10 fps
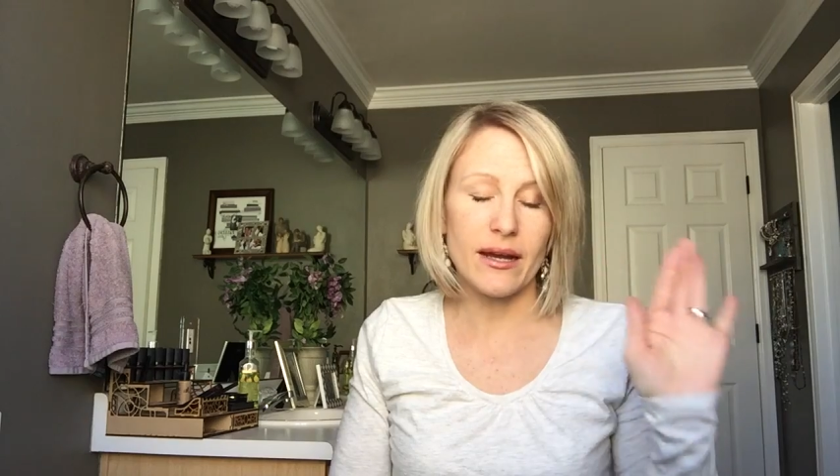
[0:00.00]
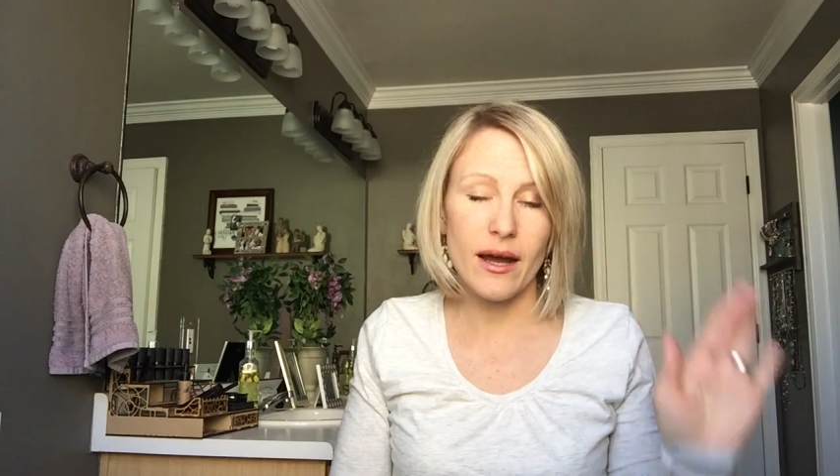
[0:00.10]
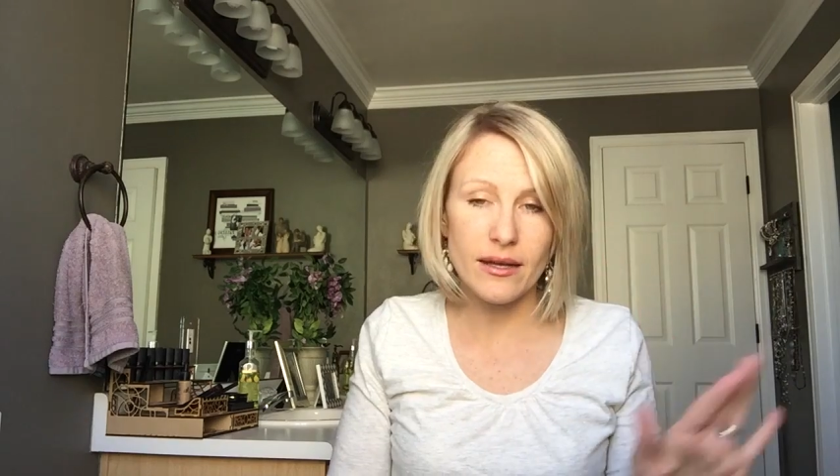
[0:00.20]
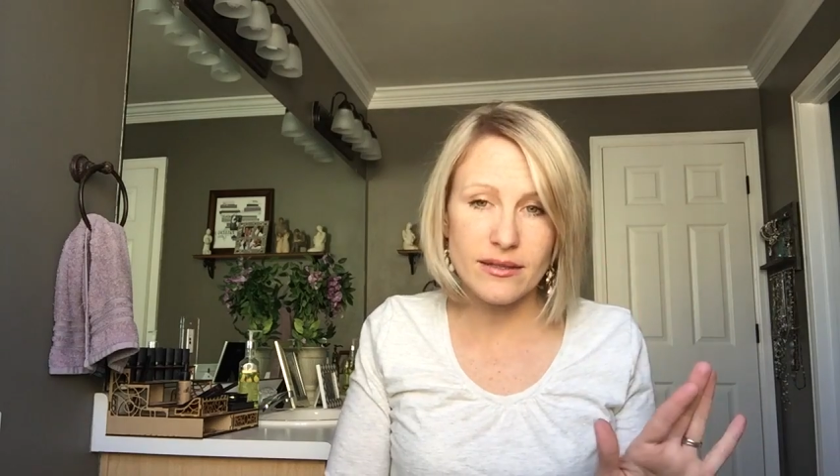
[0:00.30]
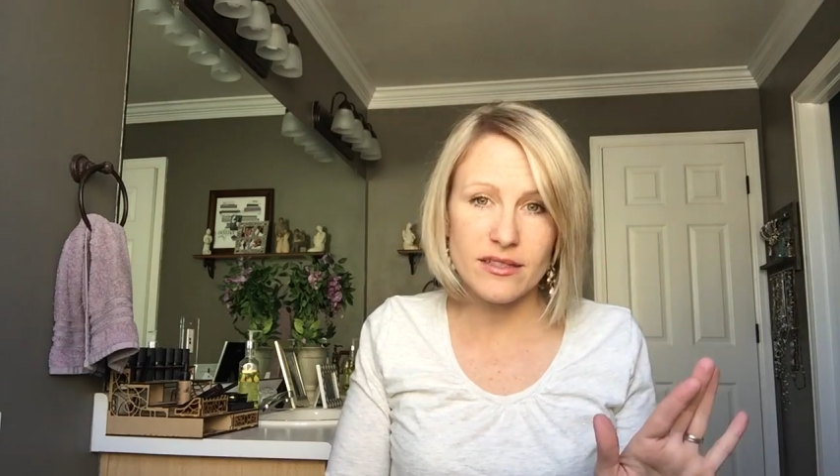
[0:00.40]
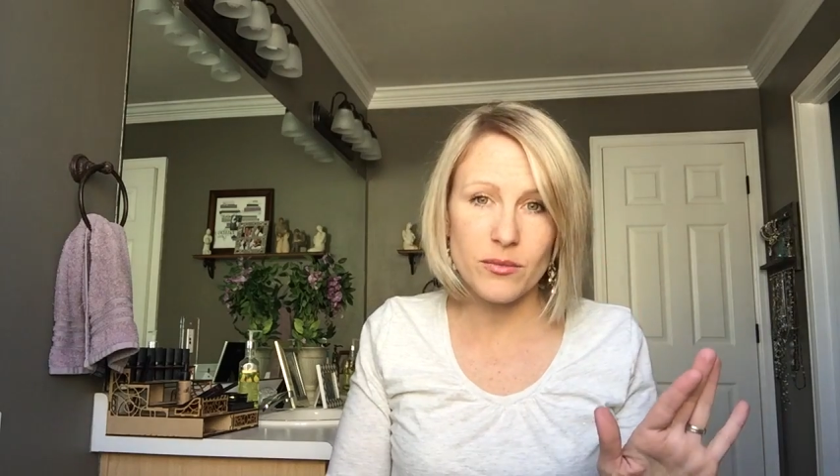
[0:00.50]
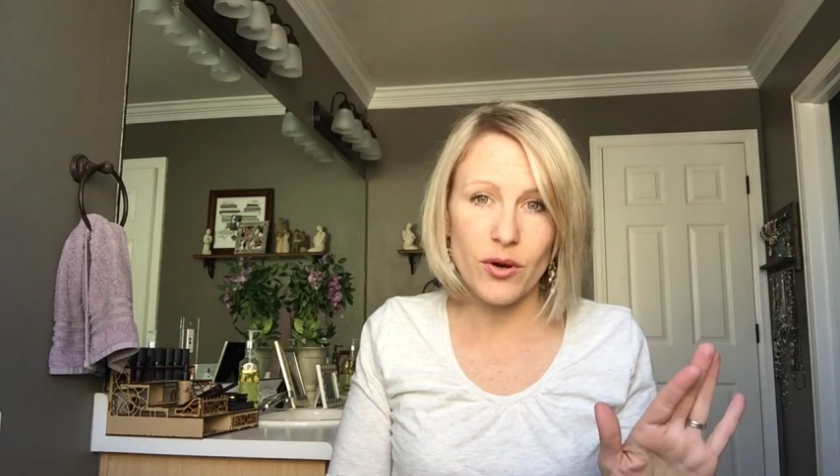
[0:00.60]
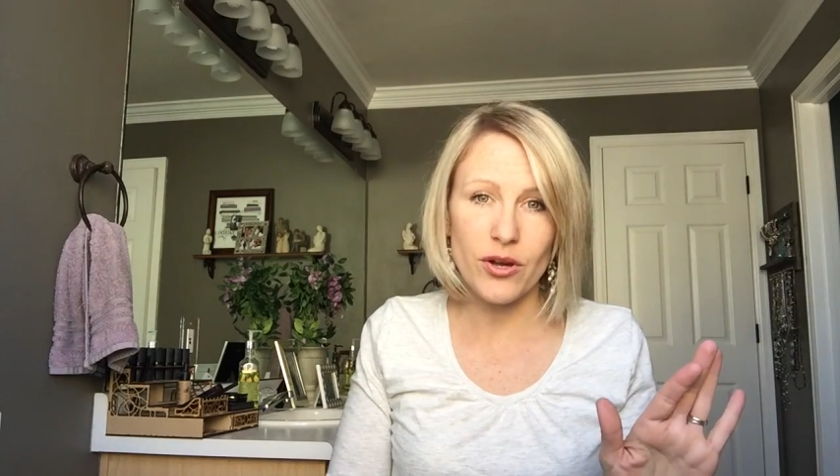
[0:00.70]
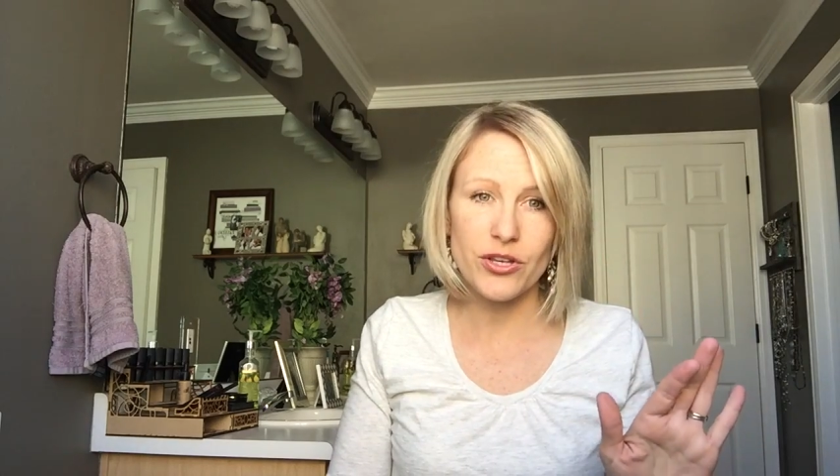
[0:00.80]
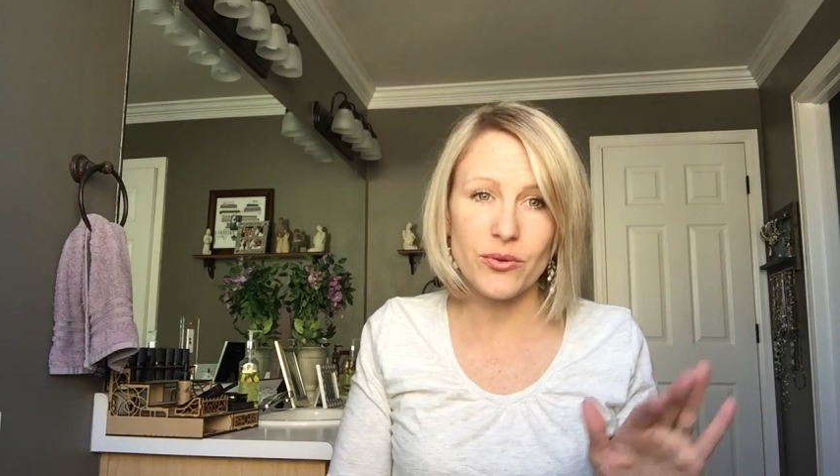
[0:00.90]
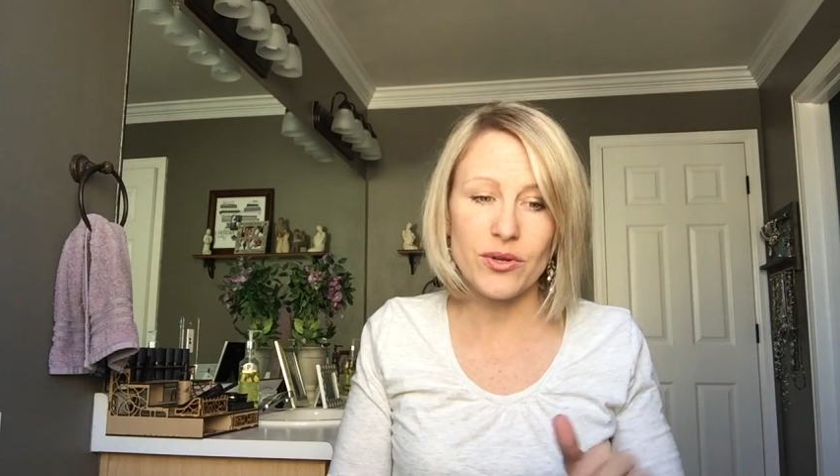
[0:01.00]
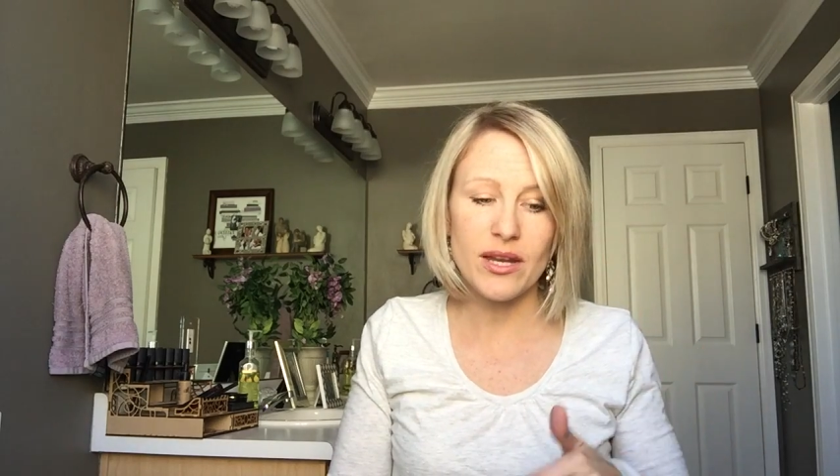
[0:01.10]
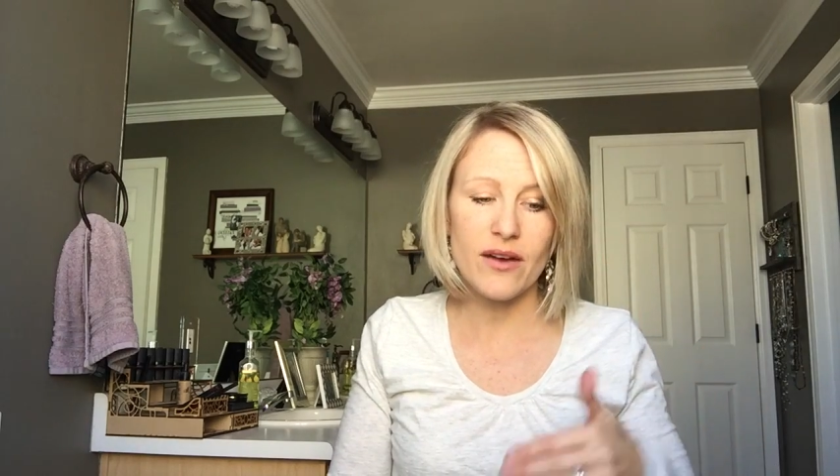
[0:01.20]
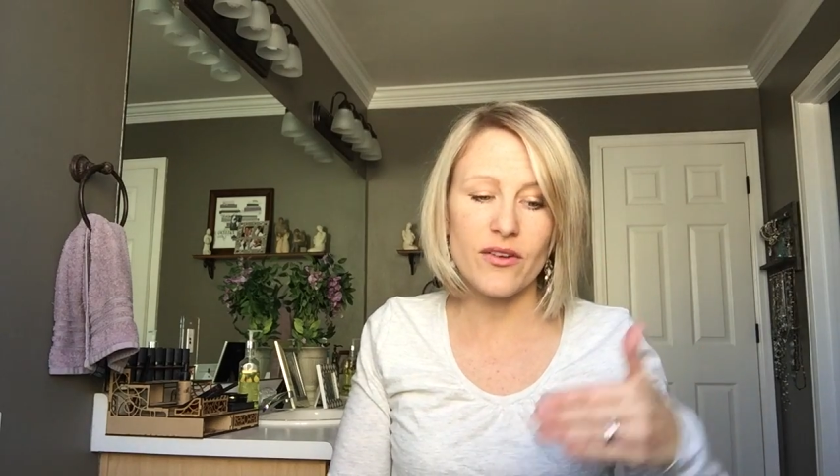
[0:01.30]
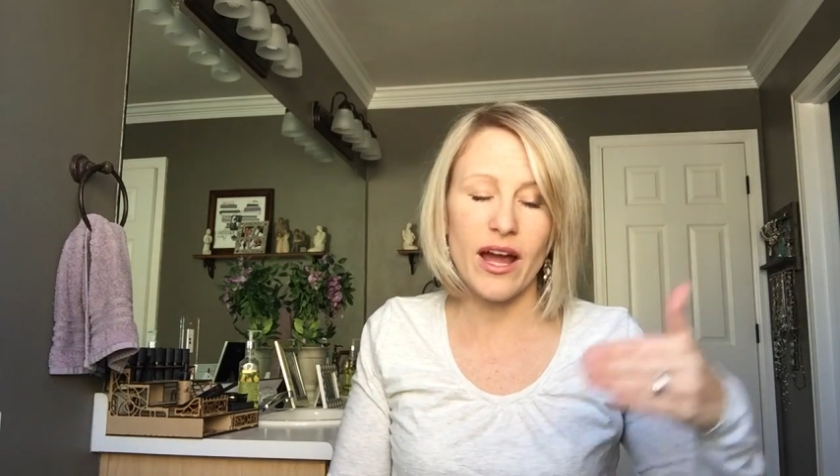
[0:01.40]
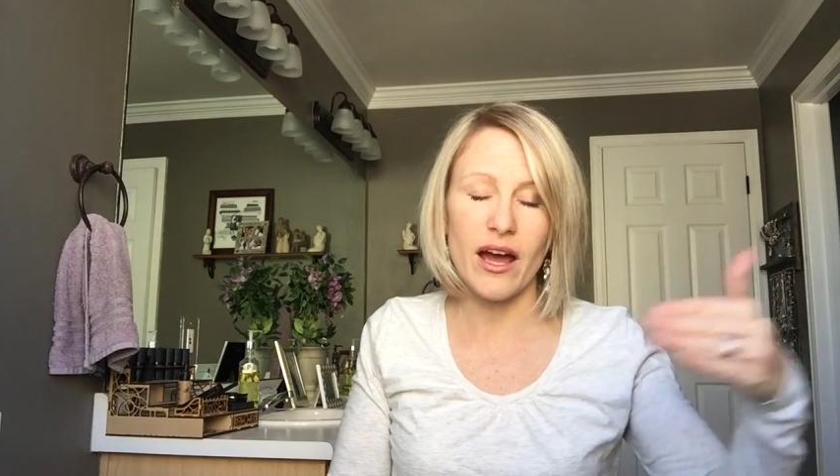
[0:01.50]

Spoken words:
a customer, you'll never